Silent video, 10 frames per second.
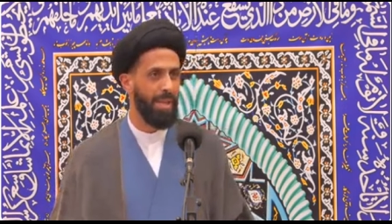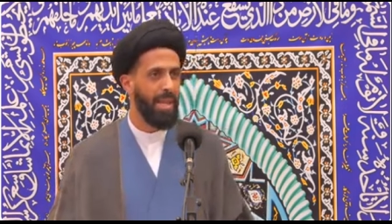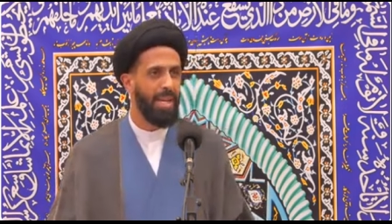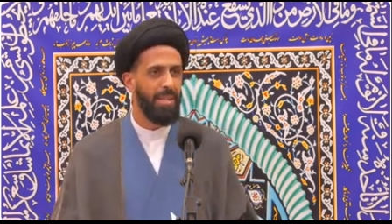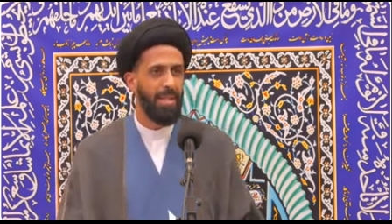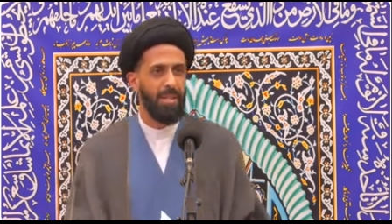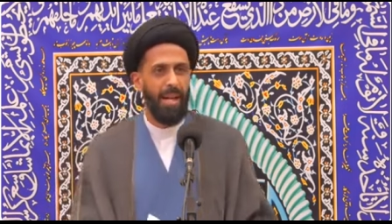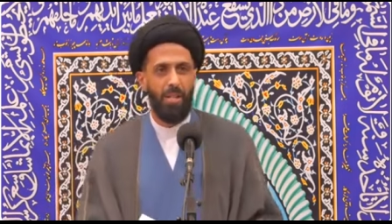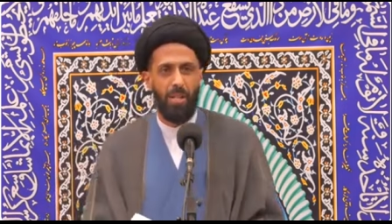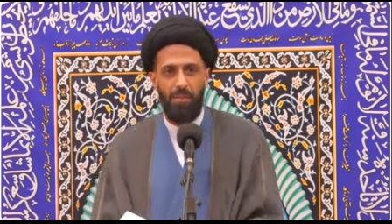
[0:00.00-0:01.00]
And lazy is
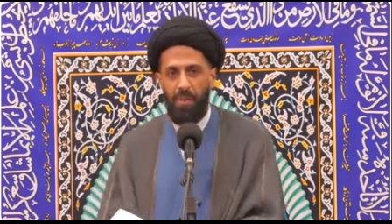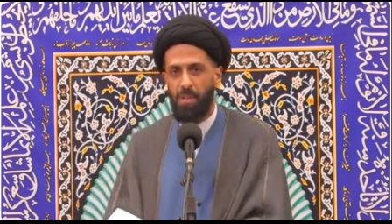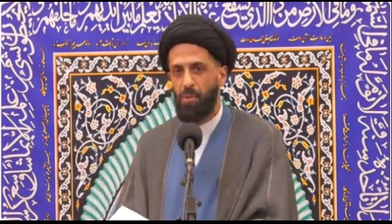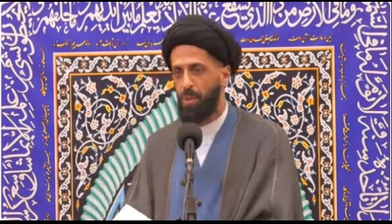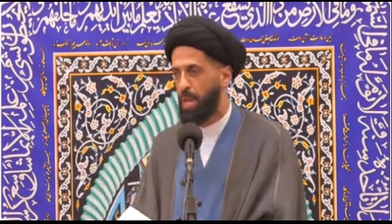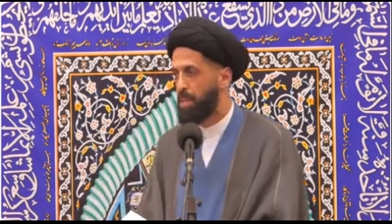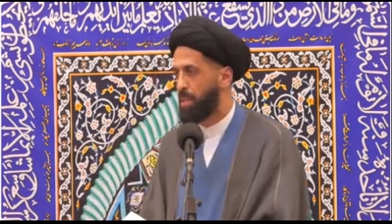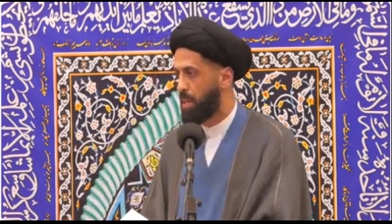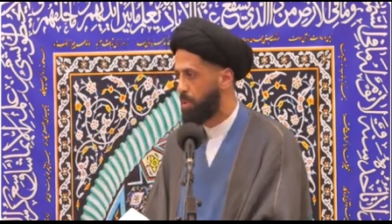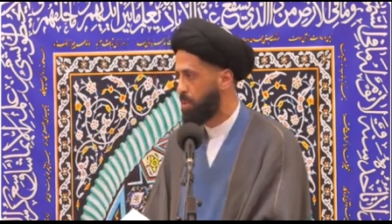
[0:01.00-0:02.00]
not just physical
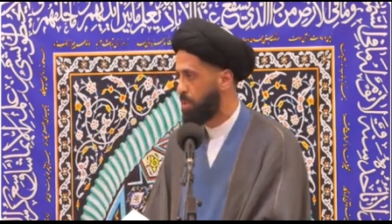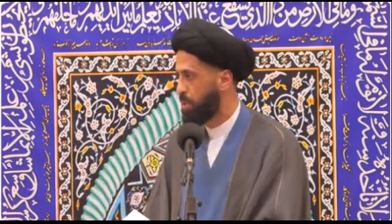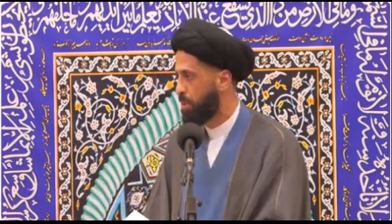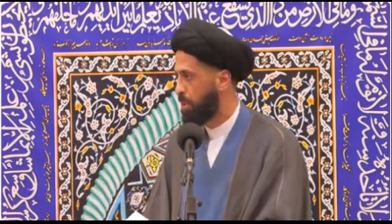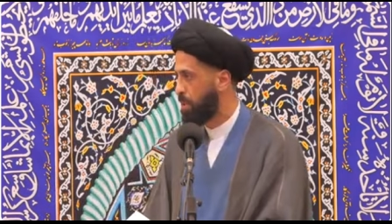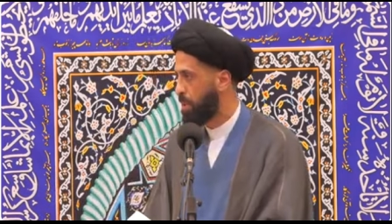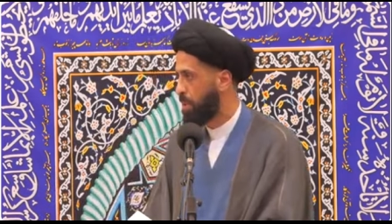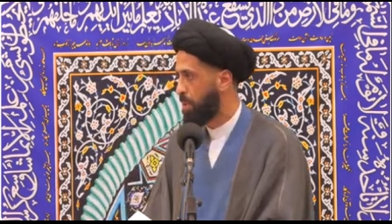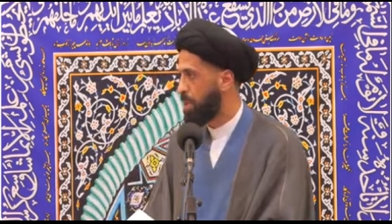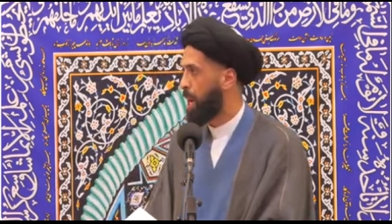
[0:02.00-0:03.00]
laziness
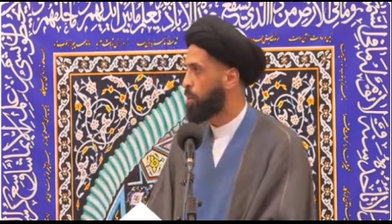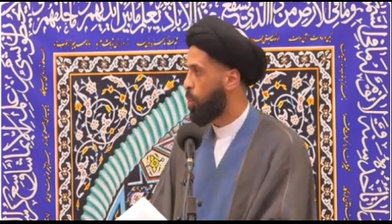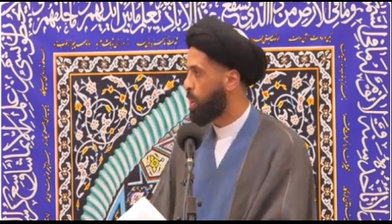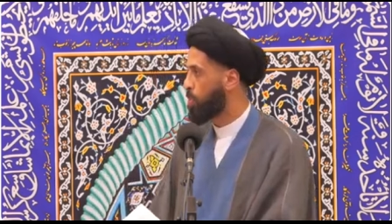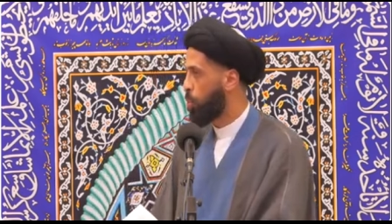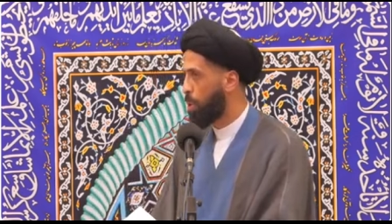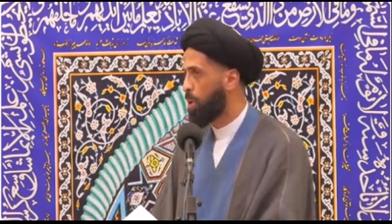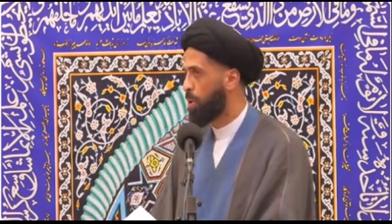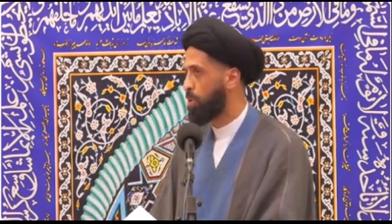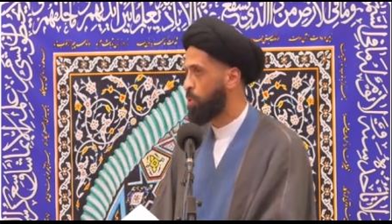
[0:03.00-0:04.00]
not going to
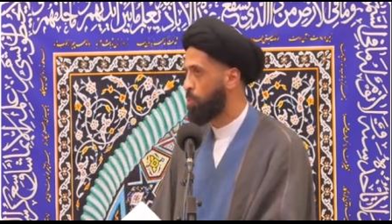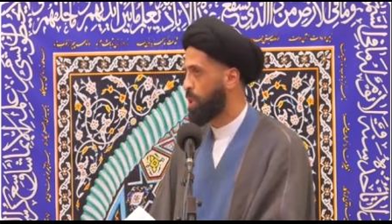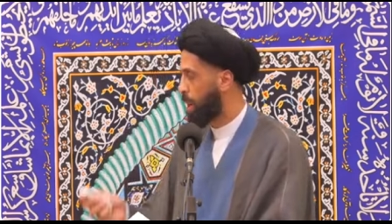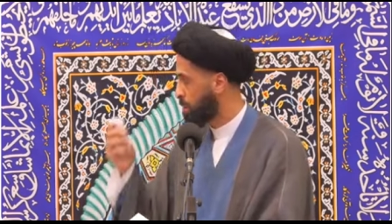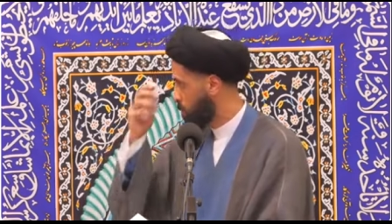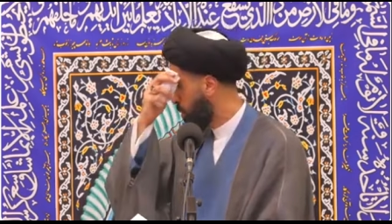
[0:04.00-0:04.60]
work or choosing not